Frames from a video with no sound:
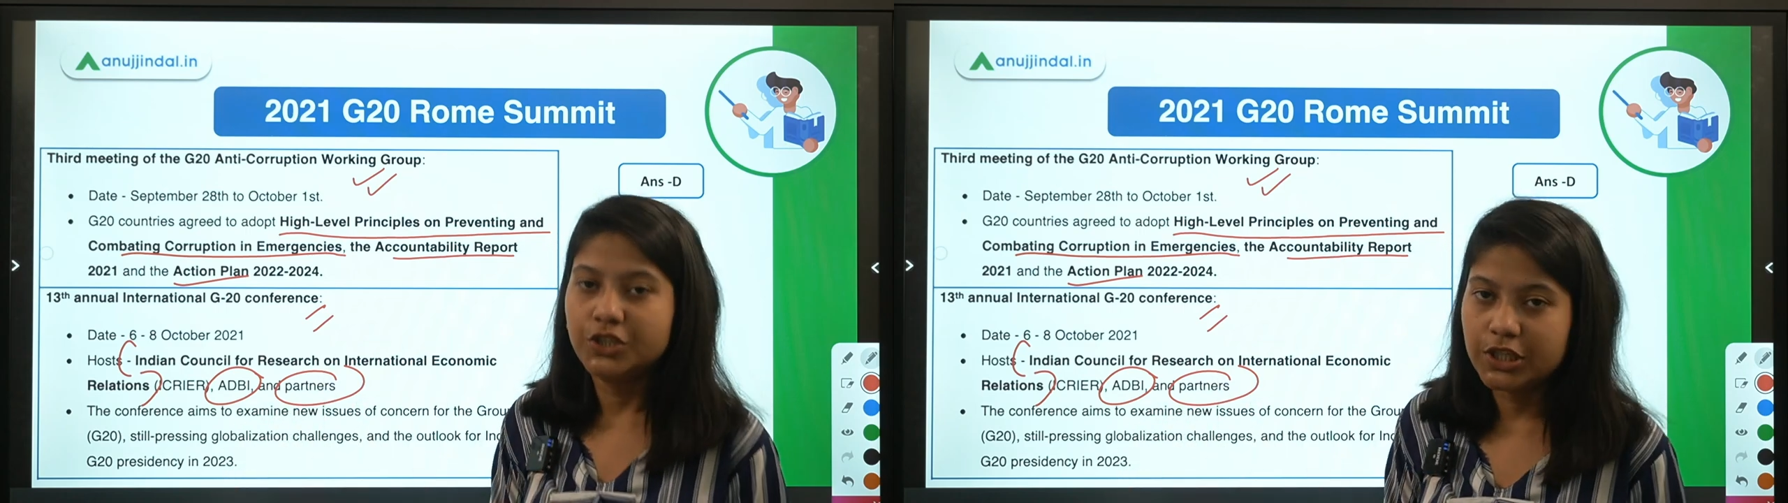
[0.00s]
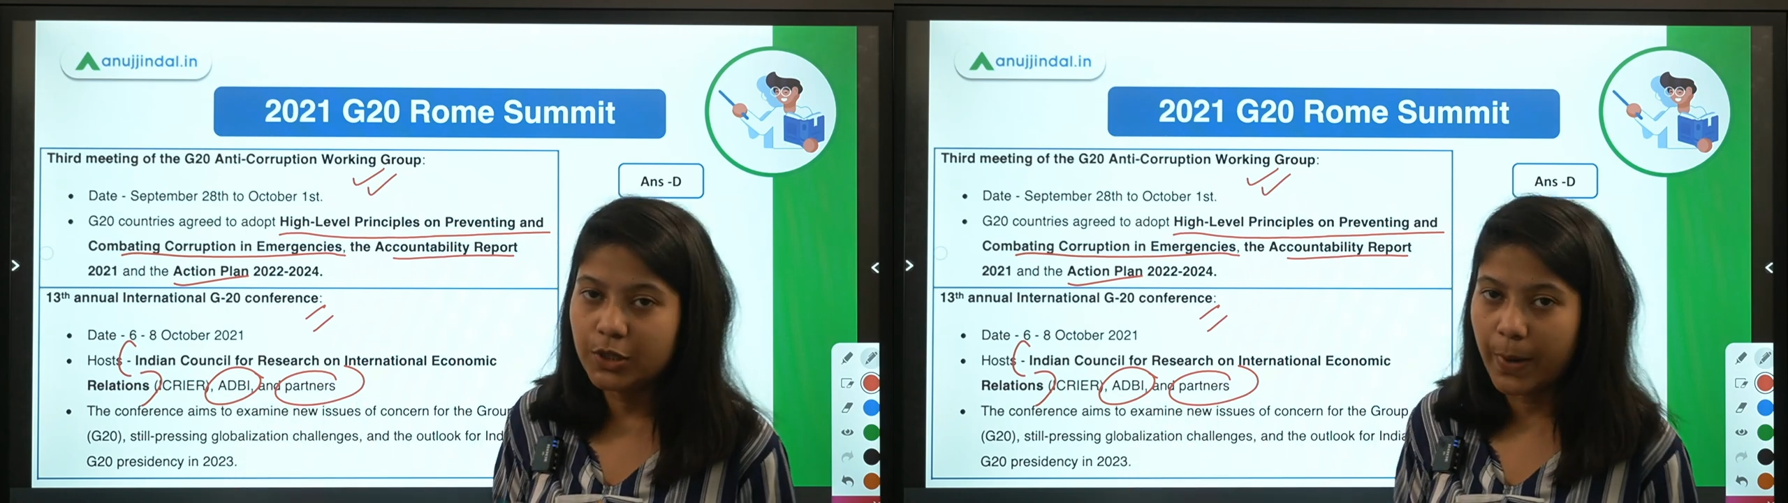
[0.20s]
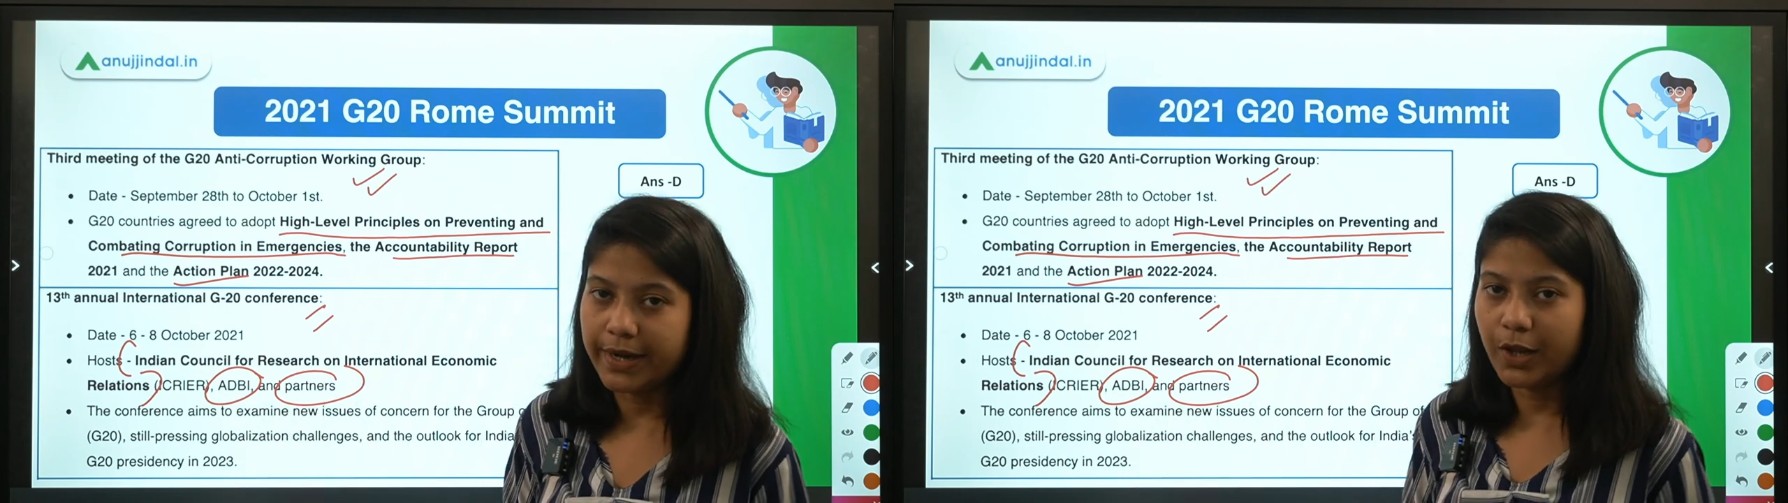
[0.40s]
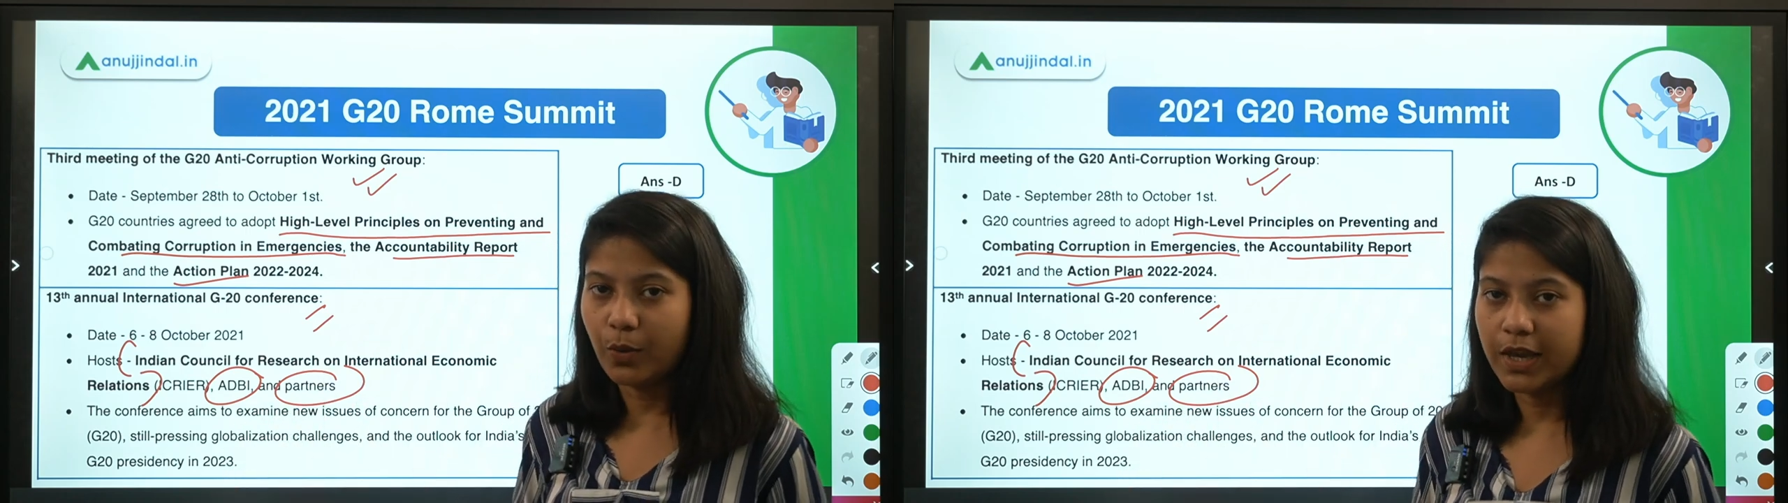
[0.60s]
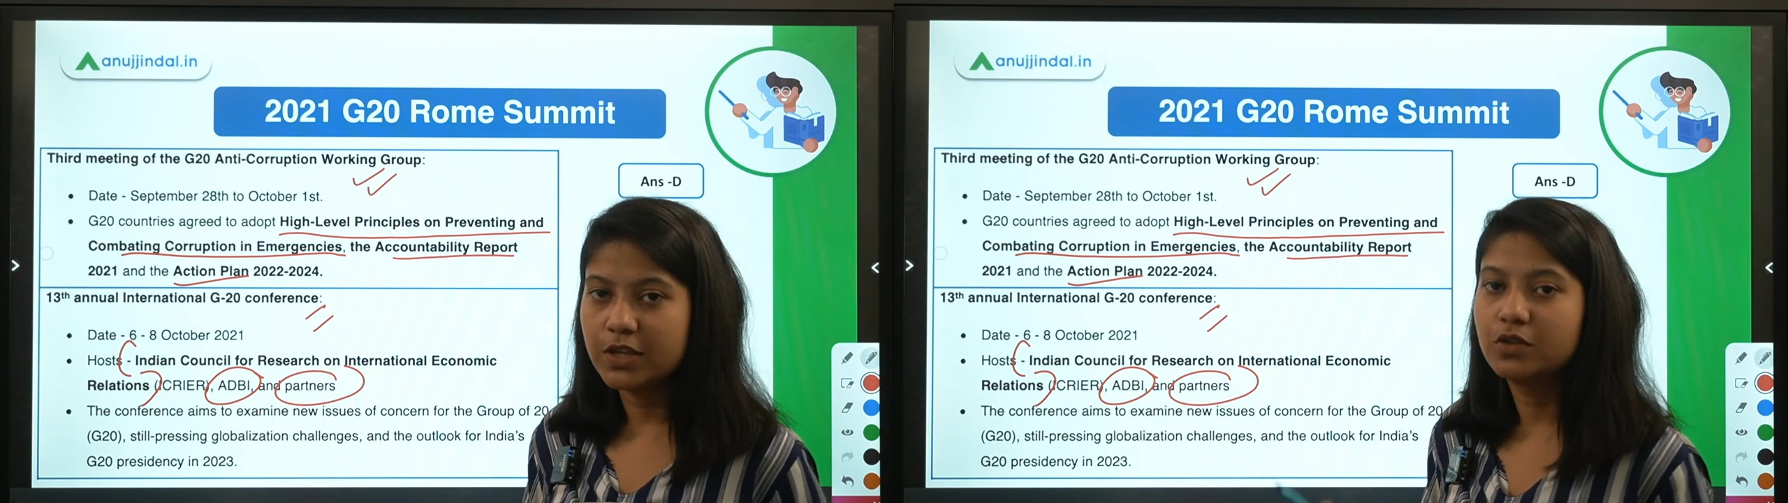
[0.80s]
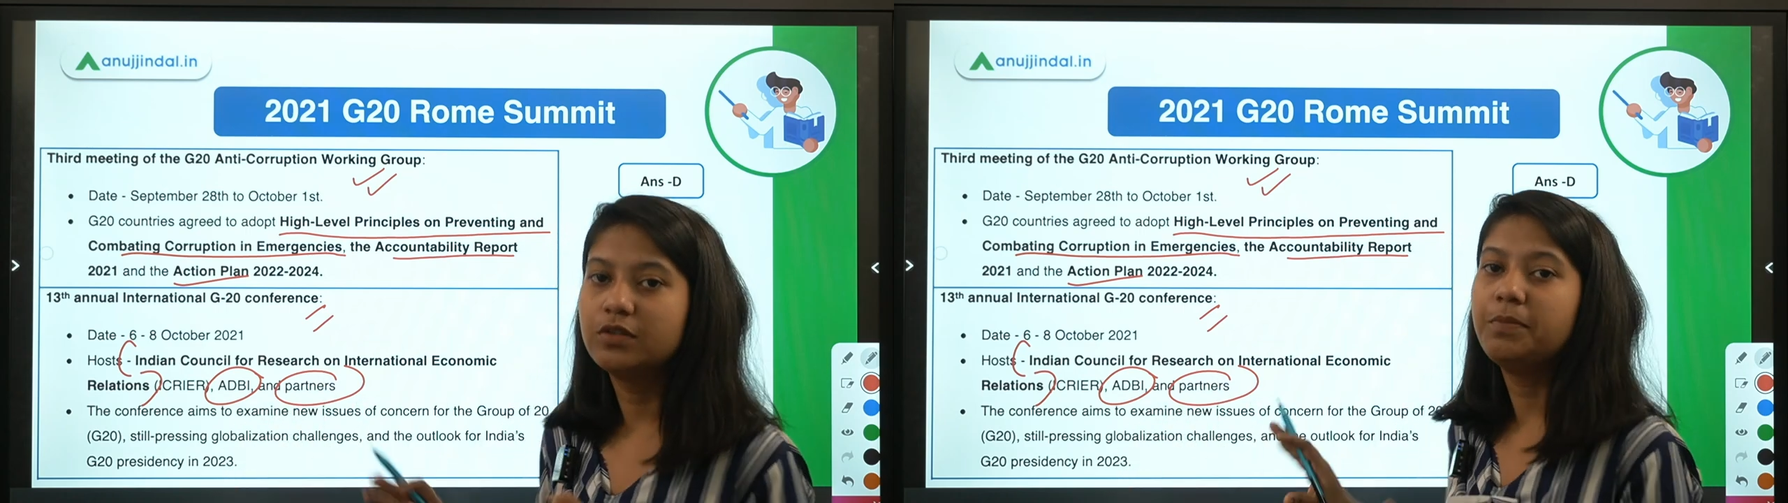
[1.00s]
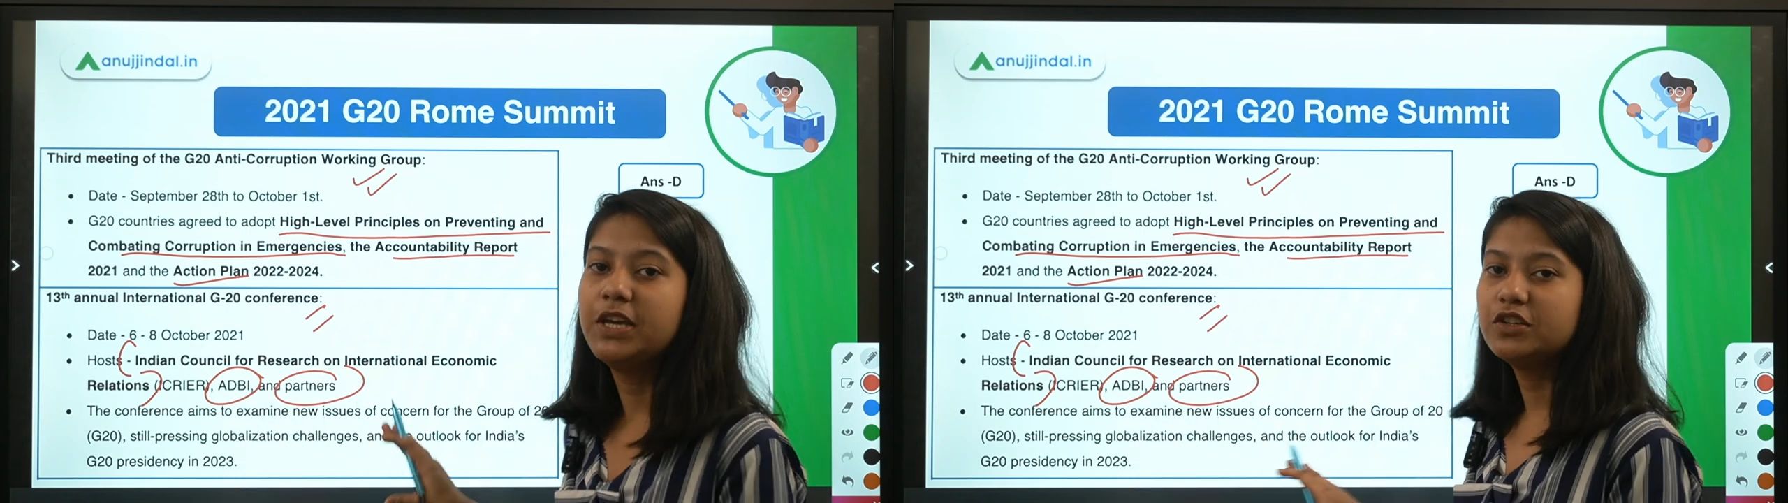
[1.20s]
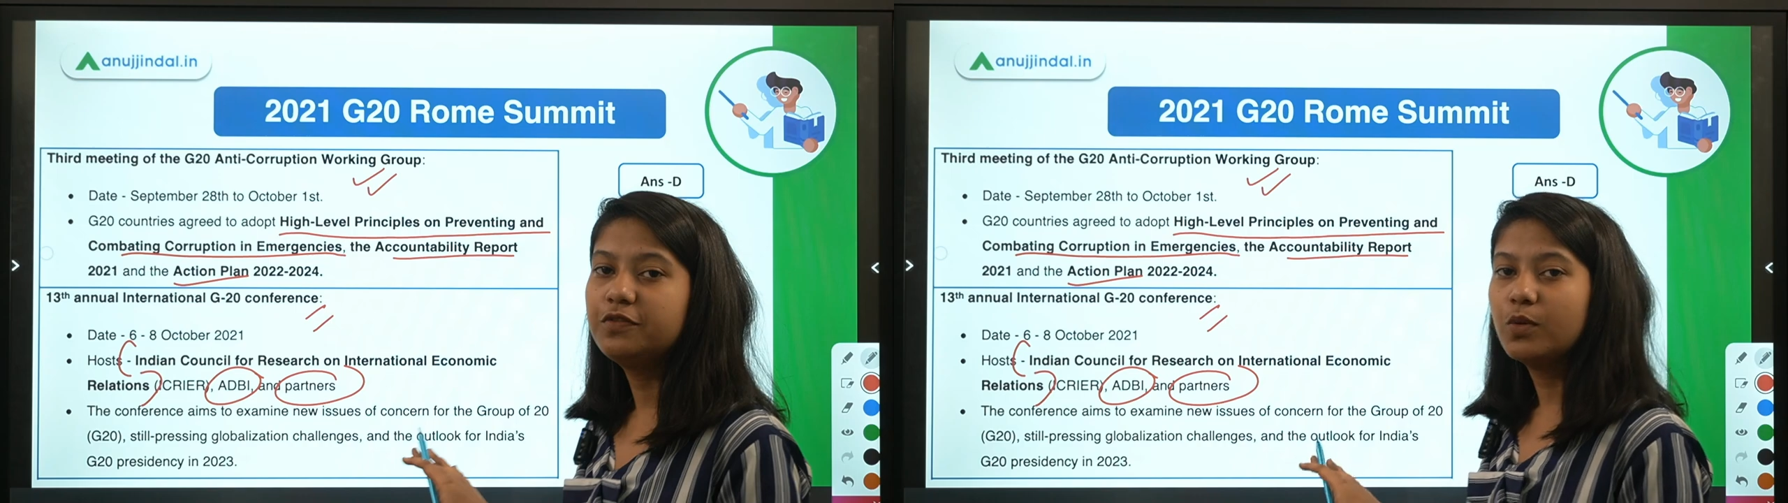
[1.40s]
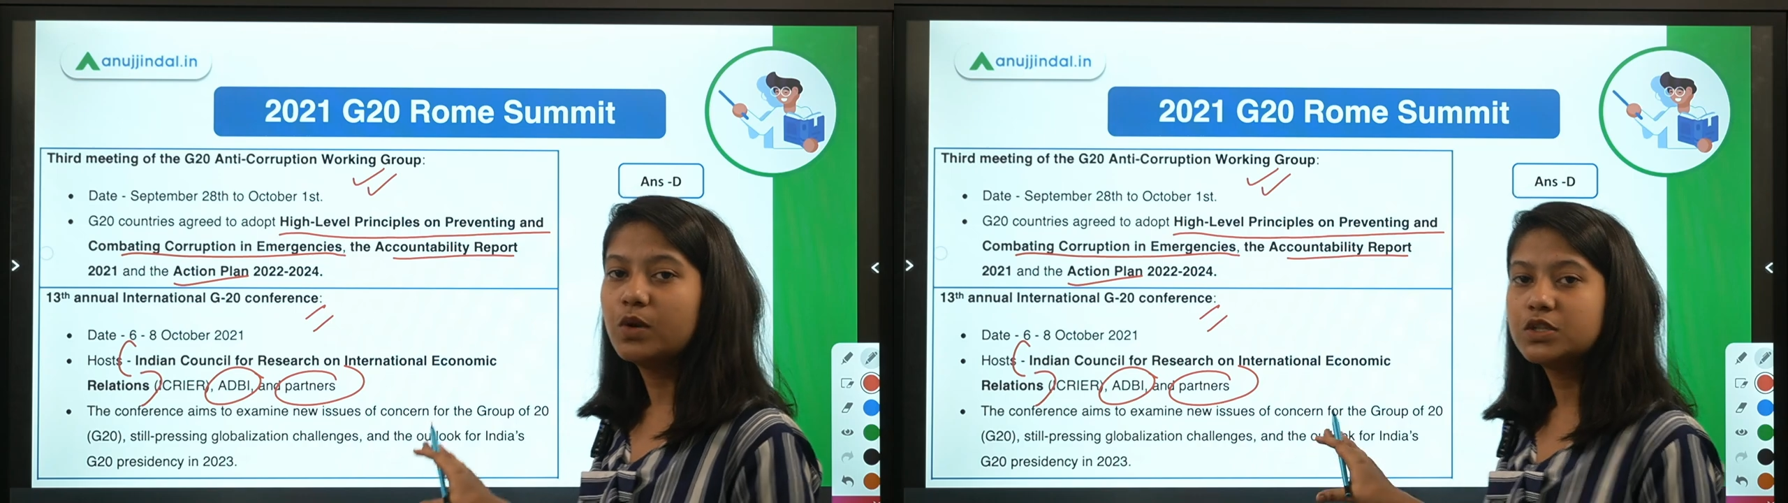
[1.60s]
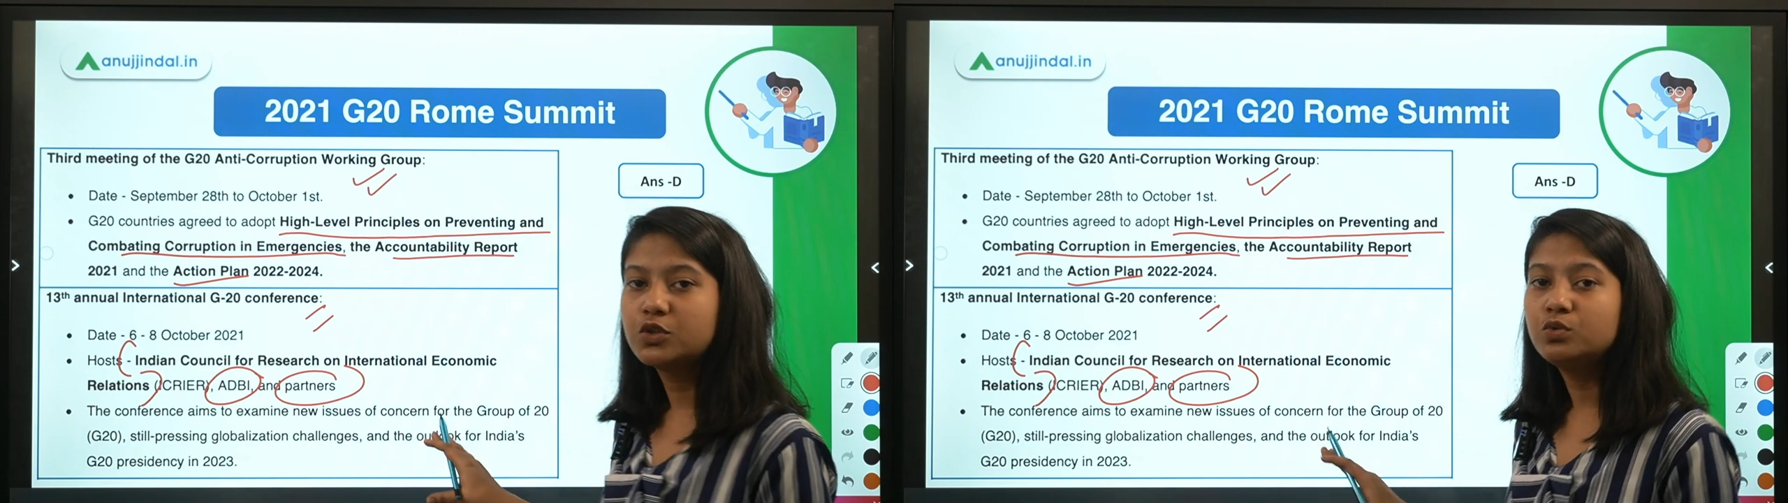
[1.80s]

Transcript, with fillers: G20. Okay, so the major focus